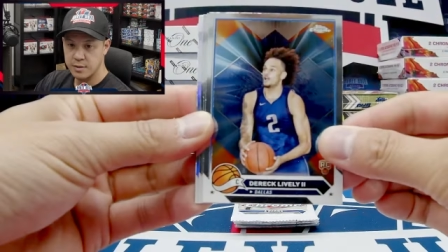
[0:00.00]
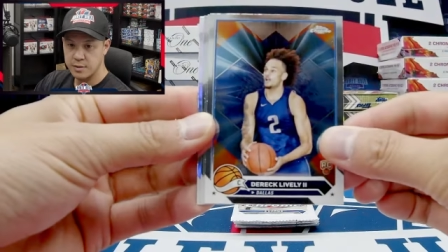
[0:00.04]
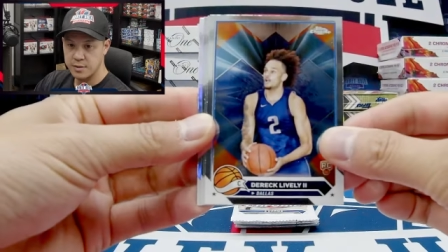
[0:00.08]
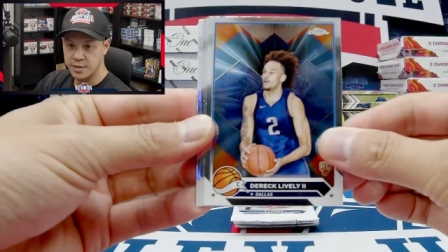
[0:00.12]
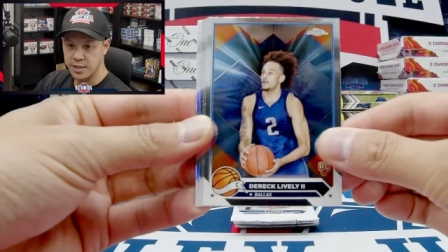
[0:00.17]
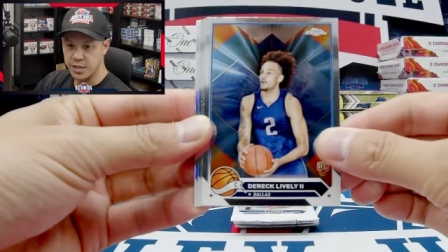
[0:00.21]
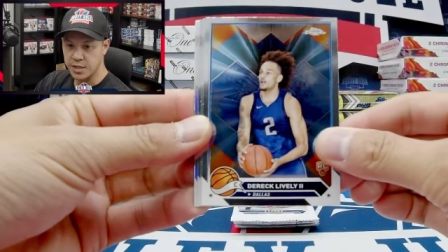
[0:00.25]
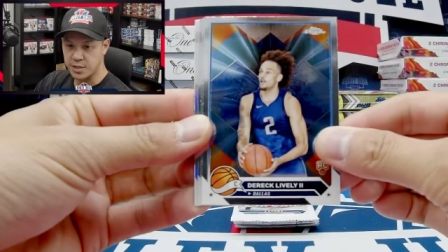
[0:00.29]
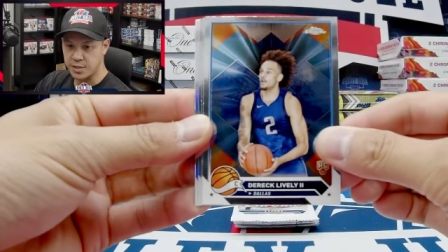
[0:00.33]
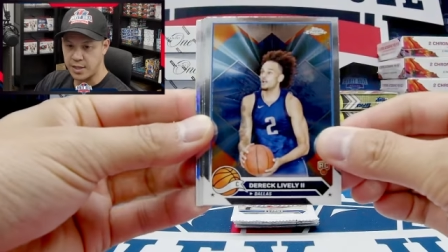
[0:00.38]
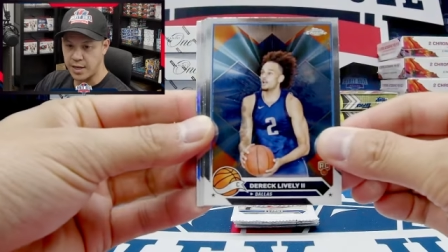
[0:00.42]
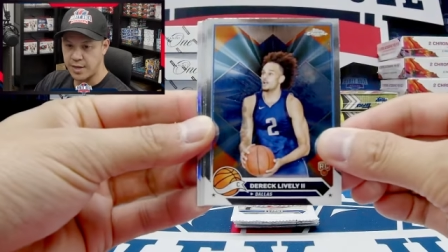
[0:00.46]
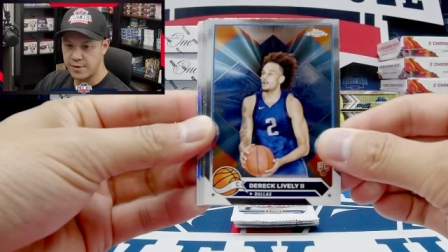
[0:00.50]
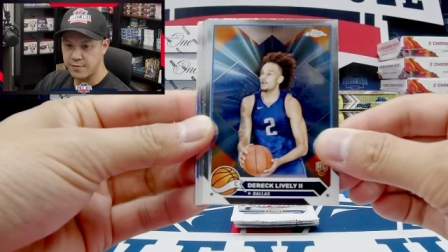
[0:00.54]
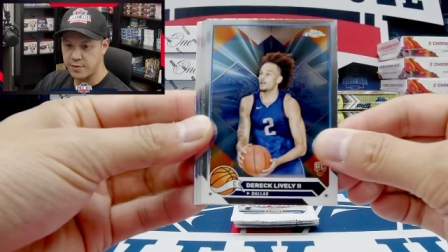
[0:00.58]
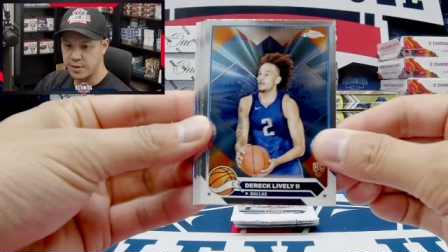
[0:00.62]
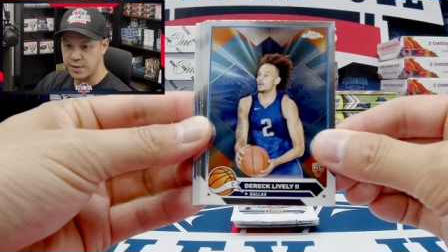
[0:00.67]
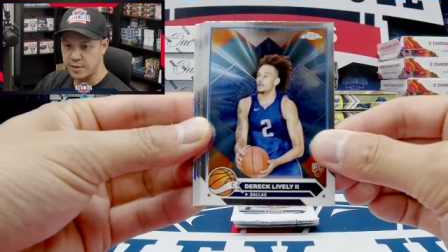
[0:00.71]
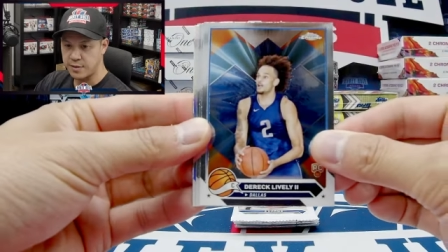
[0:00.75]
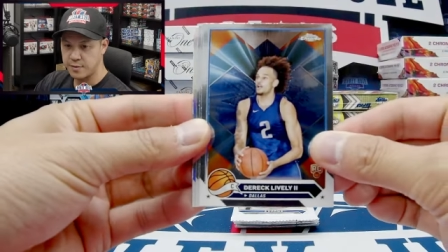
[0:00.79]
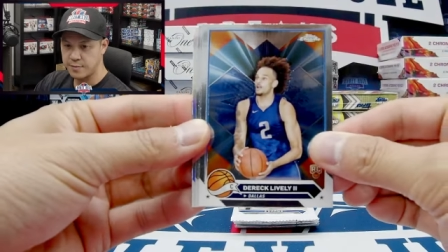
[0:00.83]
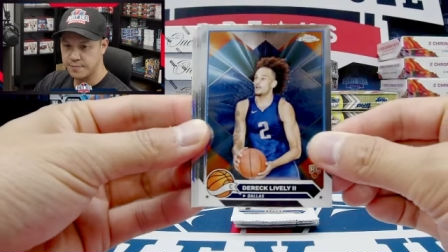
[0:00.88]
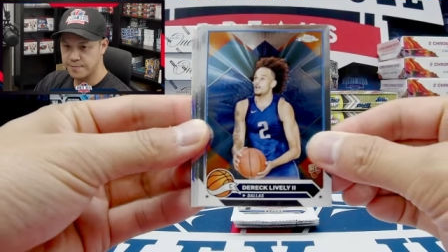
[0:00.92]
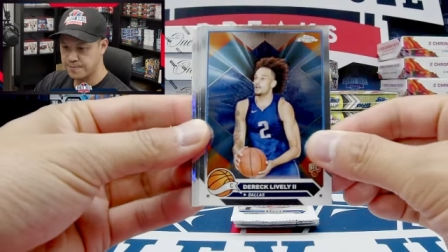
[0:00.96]
Derek
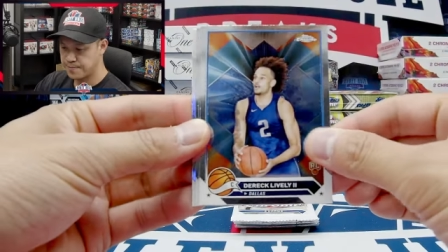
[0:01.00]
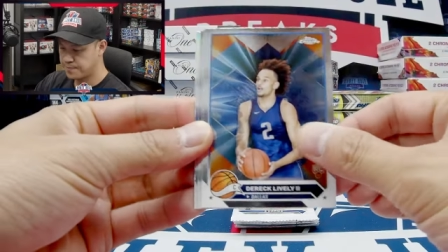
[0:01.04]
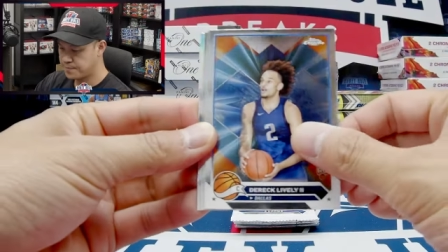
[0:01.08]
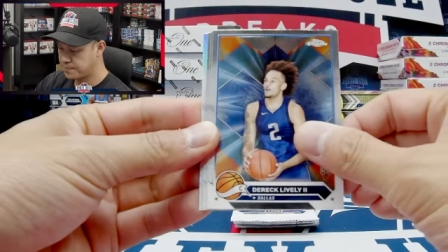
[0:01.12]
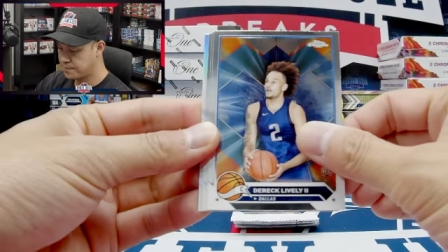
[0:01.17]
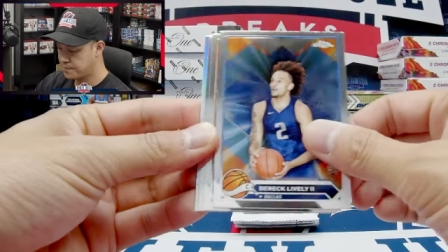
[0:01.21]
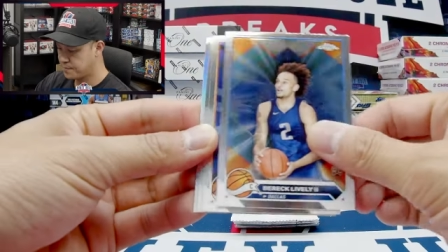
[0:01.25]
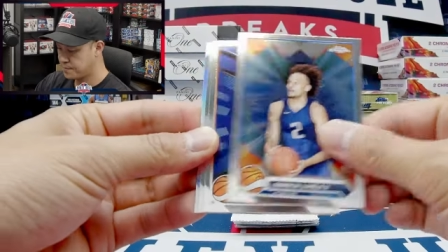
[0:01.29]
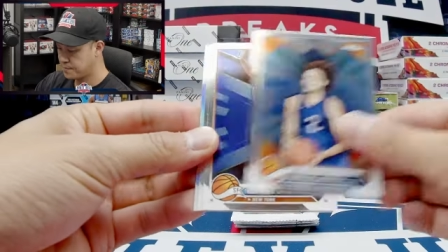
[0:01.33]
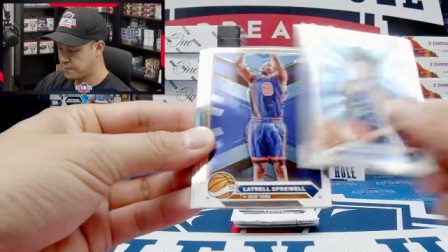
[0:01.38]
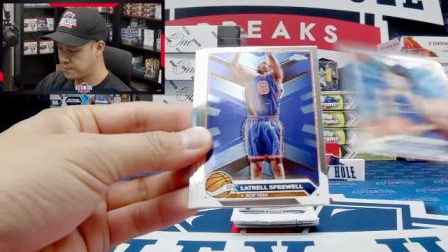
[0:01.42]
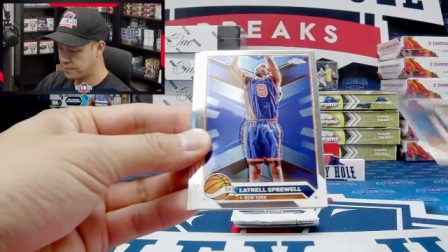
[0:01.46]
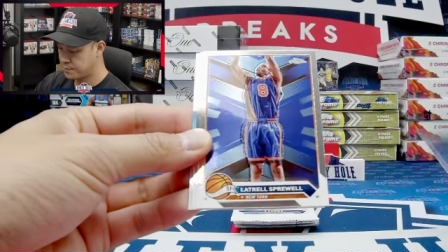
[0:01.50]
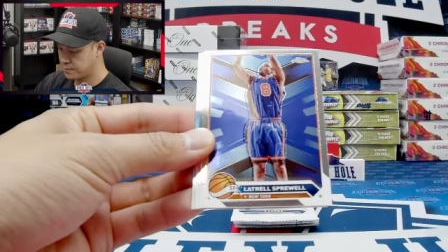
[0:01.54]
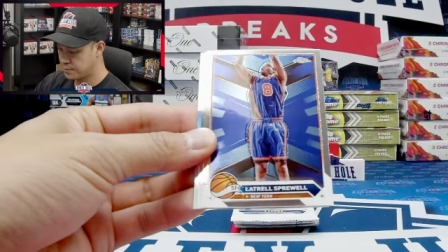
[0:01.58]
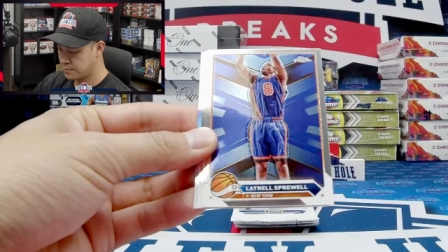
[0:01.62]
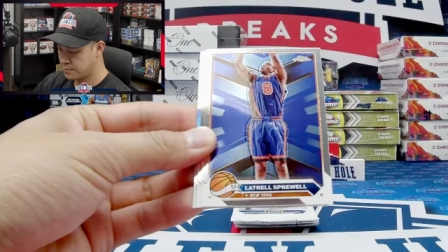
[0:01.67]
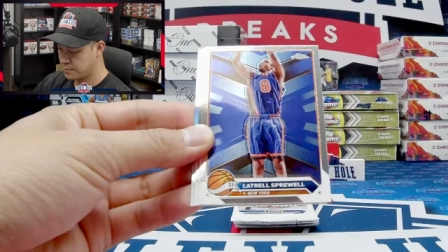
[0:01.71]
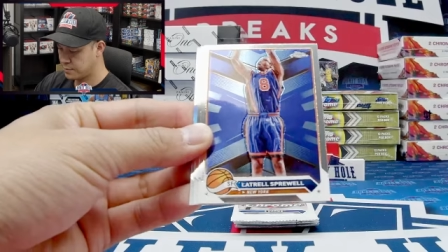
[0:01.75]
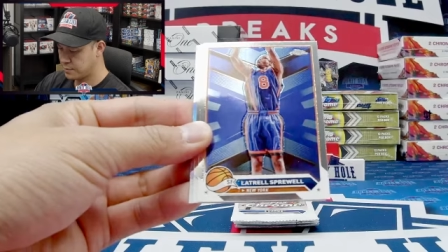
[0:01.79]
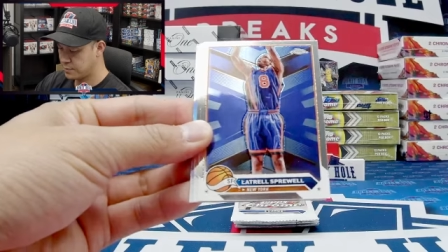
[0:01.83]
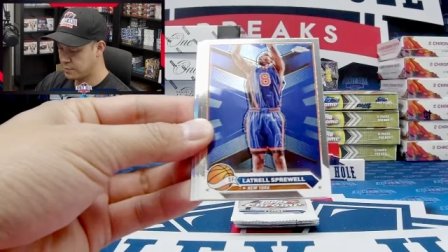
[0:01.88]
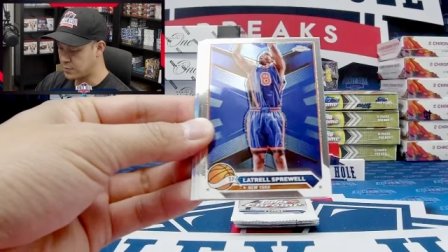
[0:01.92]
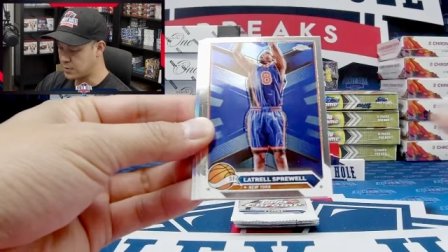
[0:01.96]
Lively,
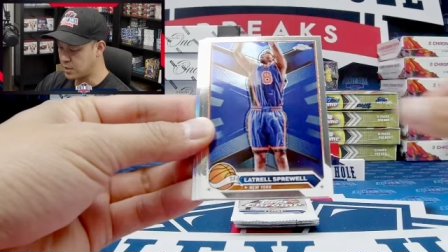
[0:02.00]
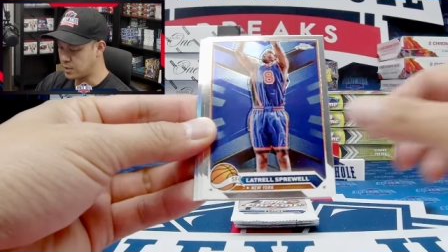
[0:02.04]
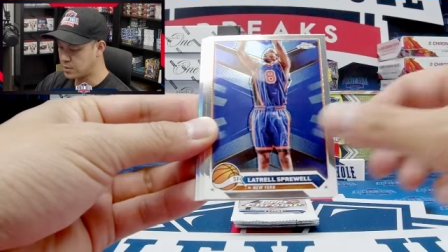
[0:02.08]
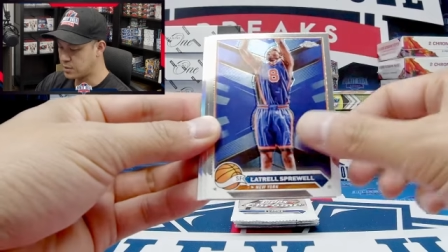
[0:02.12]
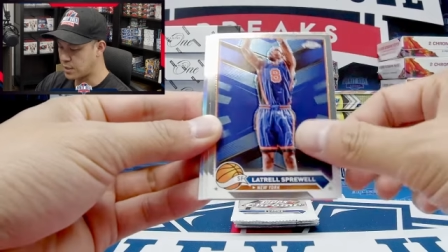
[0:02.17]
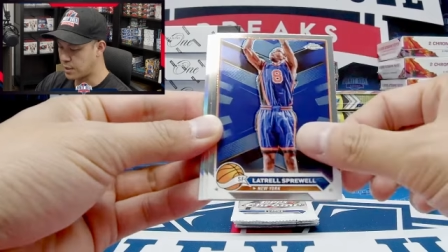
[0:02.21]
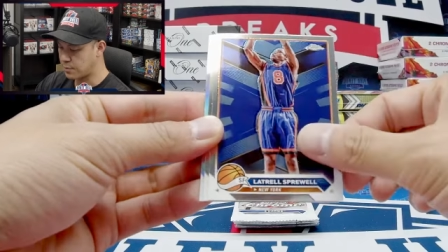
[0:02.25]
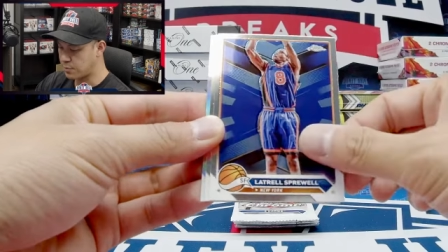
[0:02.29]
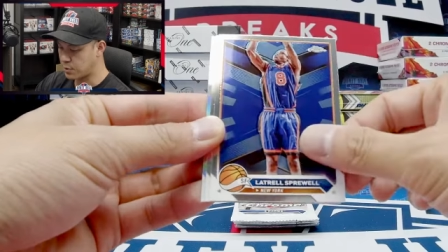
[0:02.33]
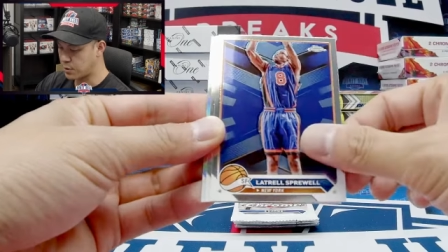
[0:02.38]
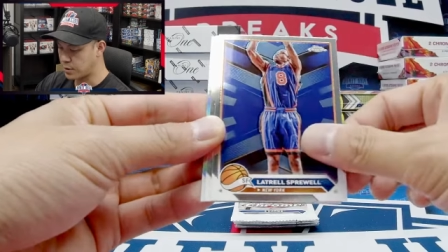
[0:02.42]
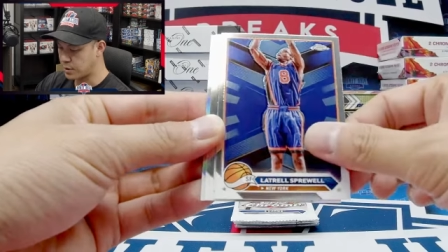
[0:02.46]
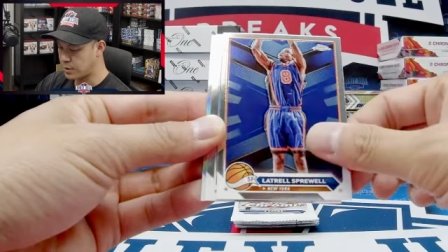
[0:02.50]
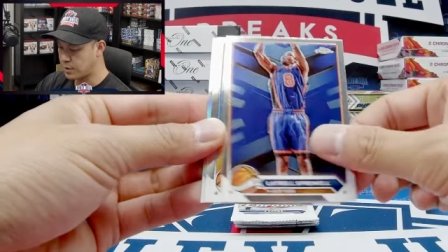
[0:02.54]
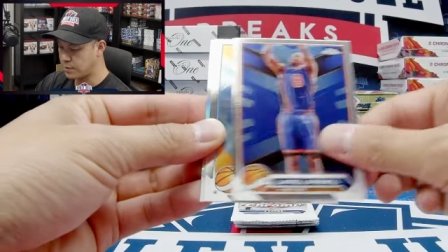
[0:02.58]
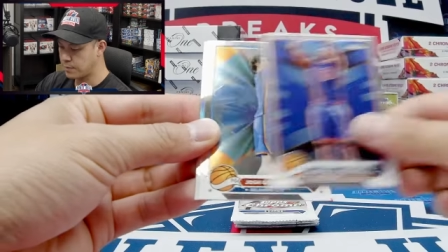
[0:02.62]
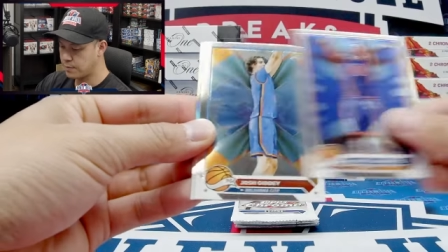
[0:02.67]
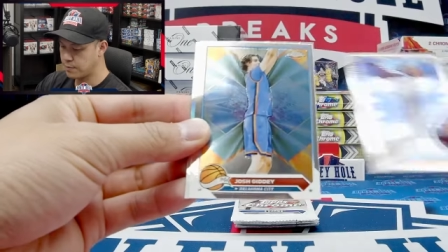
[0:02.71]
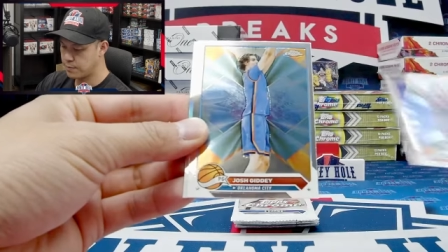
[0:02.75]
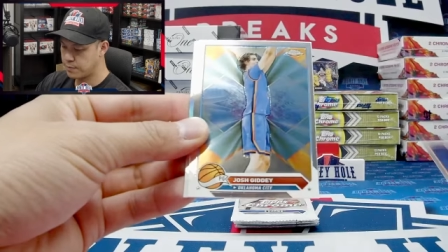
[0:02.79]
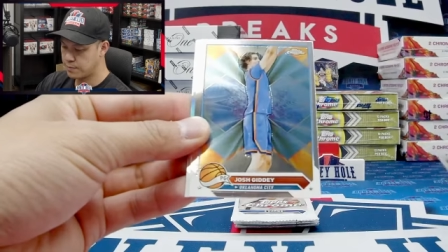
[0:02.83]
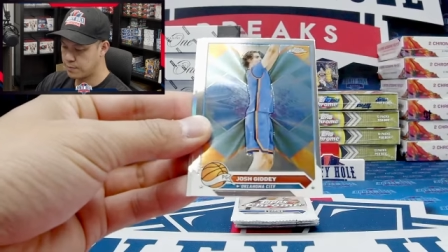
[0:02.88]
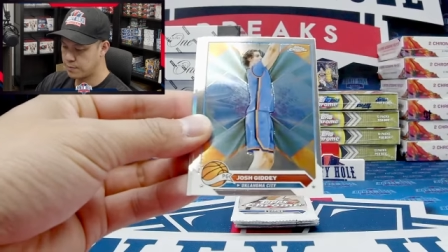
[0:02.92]
another top rookie,